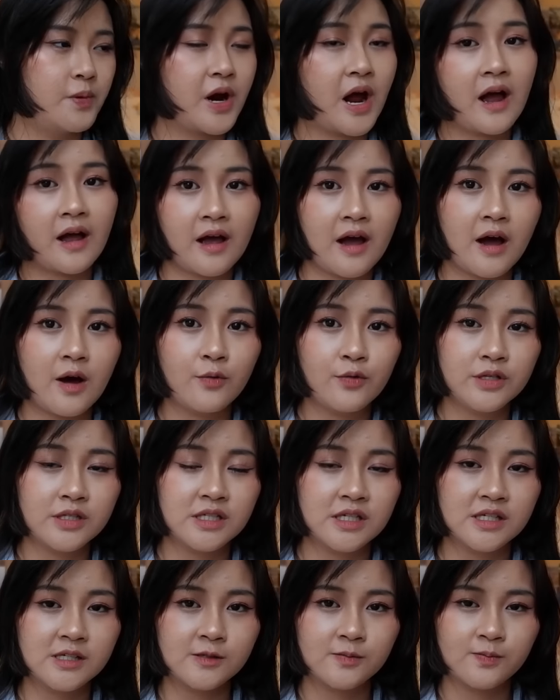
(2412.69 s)
Braga,
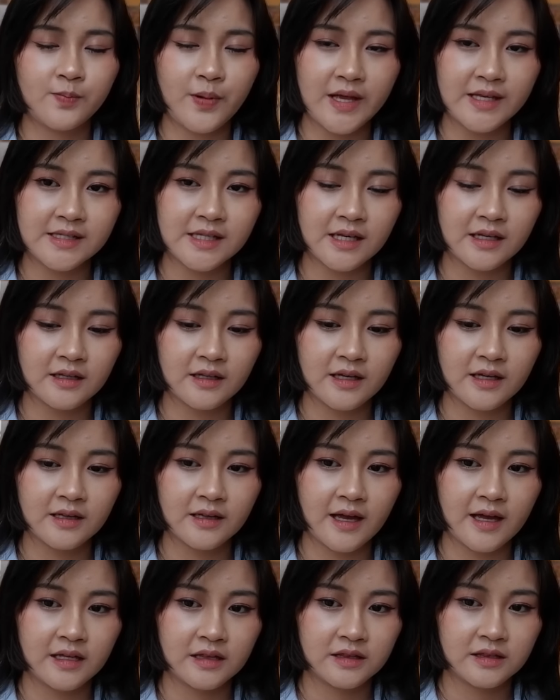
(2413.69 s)
which is basically
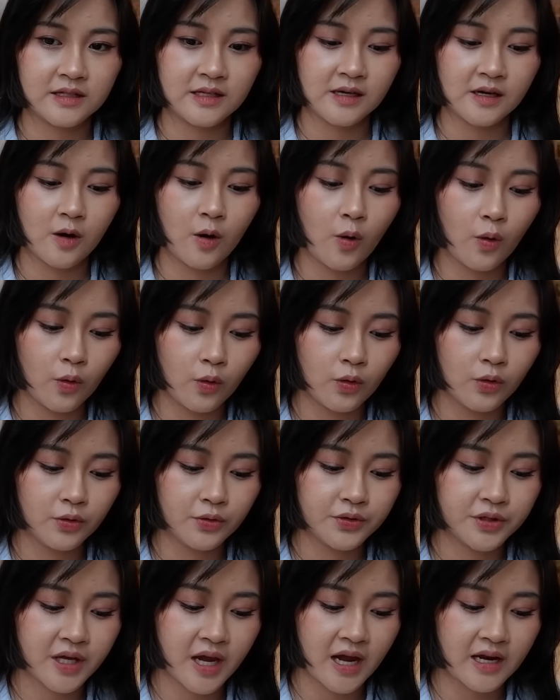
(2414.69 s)
like the
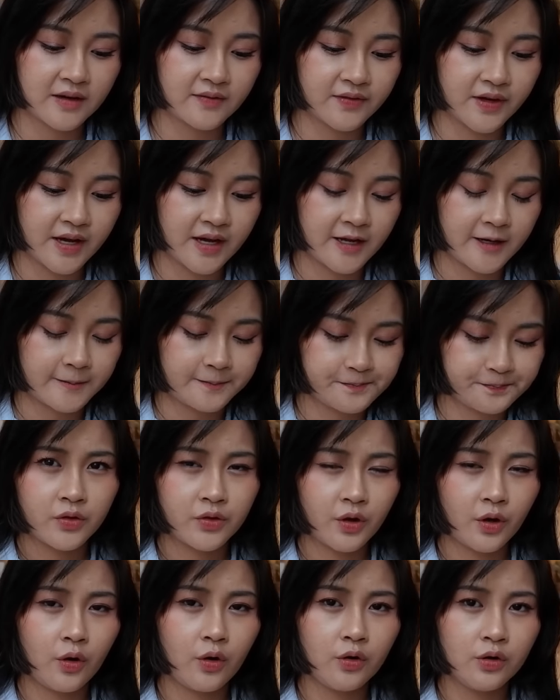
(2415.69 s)
old kind of like
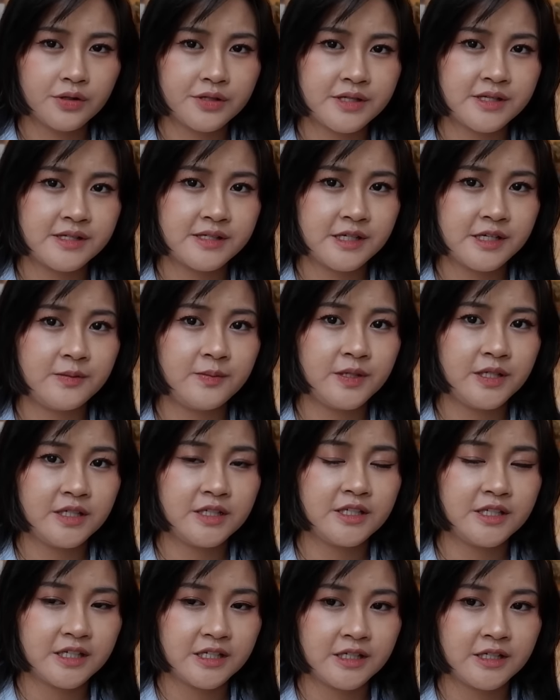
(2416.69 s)
the old
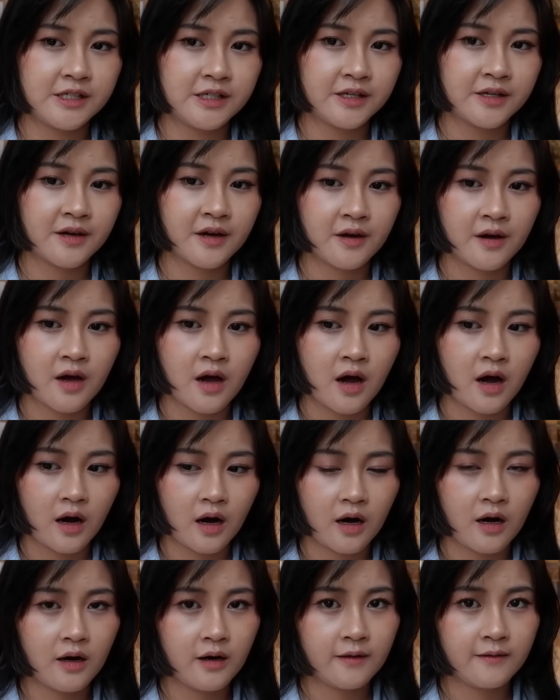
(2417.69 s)
CBD
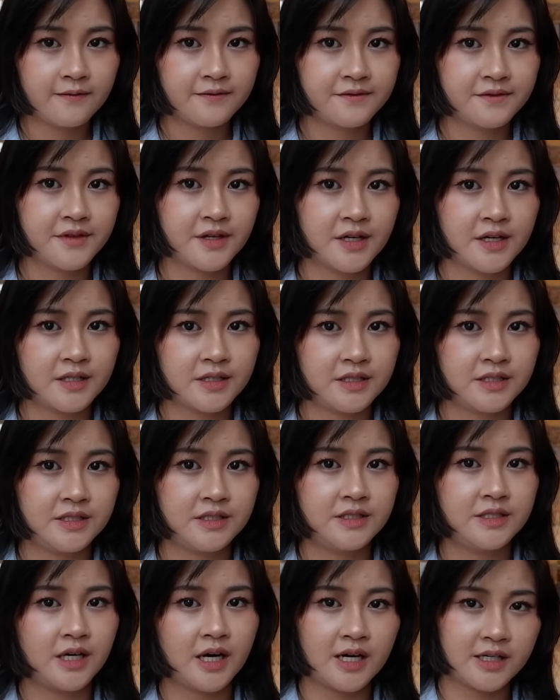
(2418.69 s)
of the
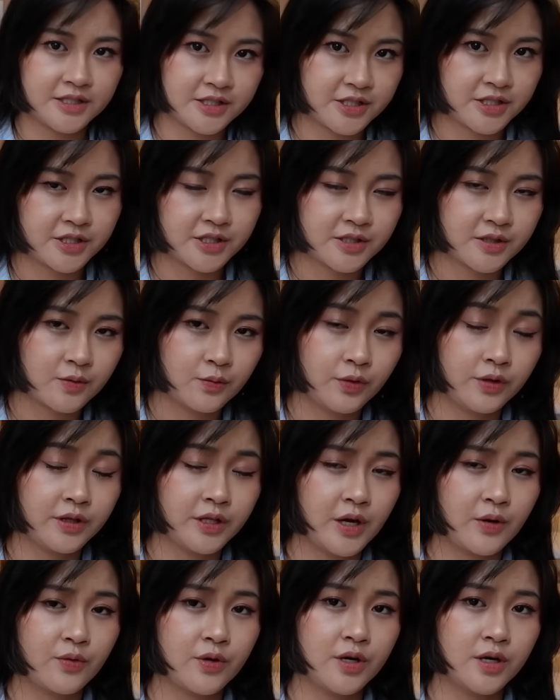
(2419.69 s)
Dutch
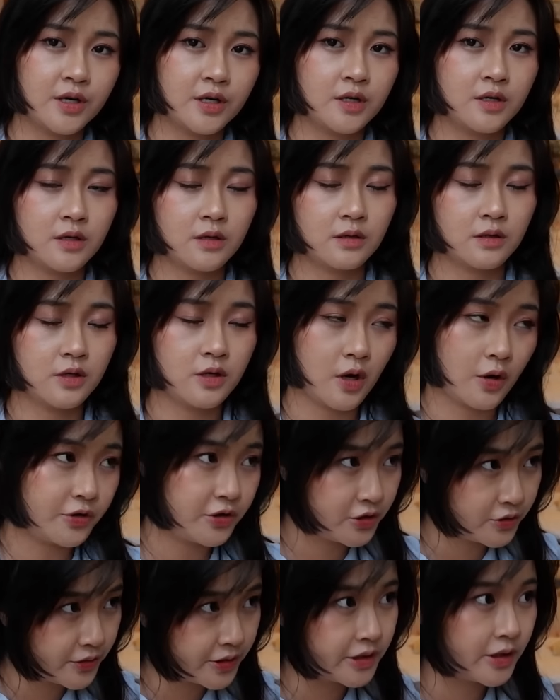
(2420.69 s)
when they were, you know,
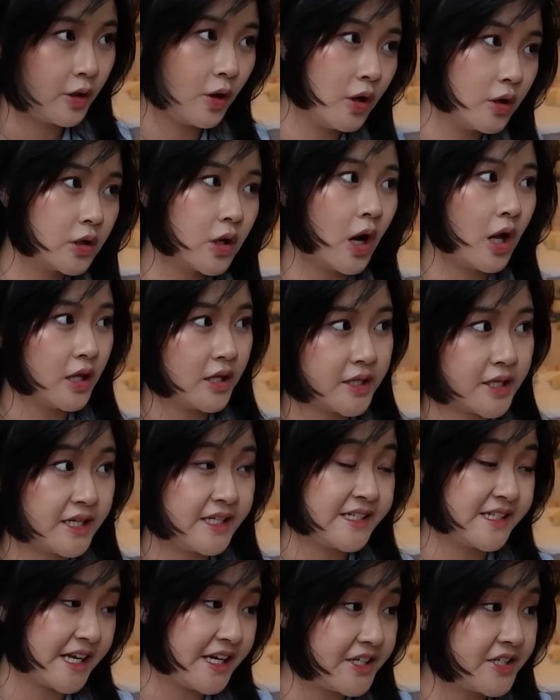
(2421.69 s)
doing the whole
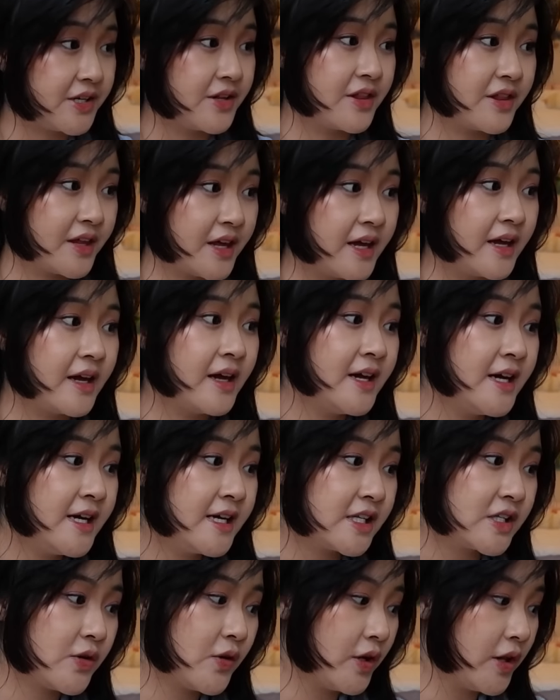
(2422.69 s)
colonization thing.
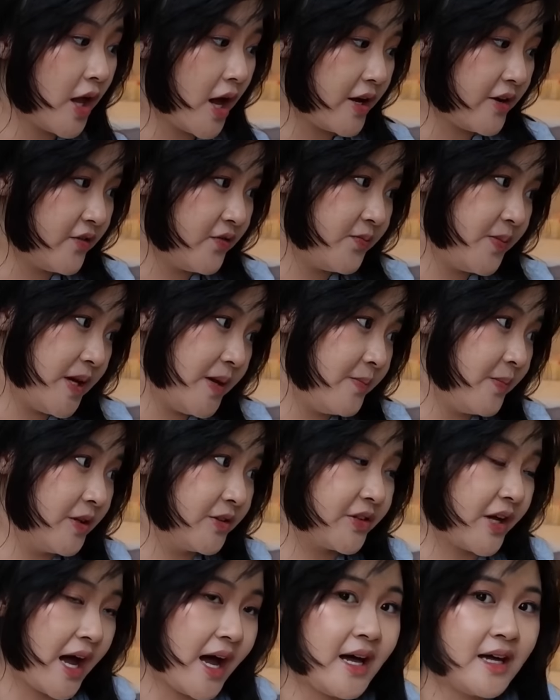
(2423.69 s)
So a lot of
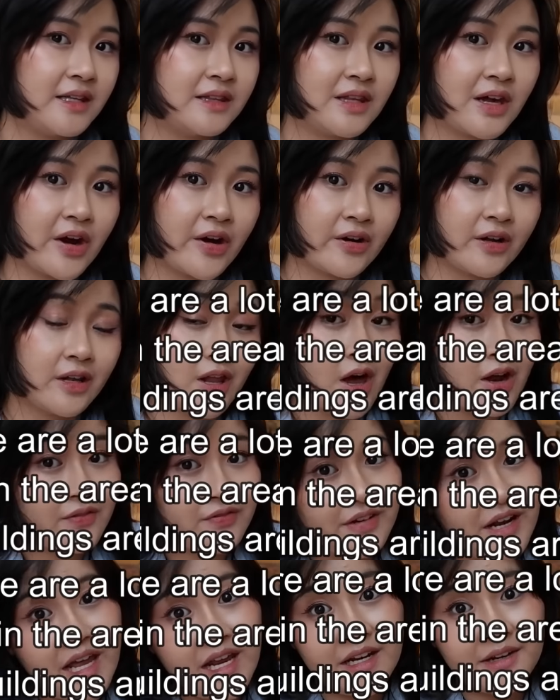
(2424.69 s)
people died there. A lot
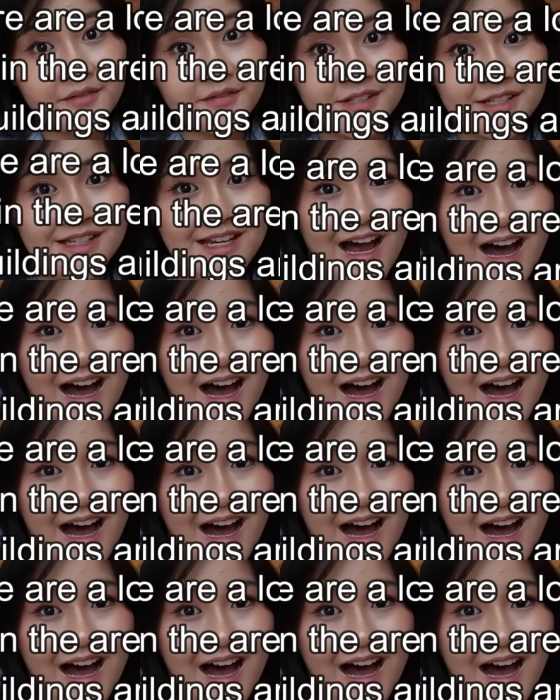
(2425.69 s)
of natives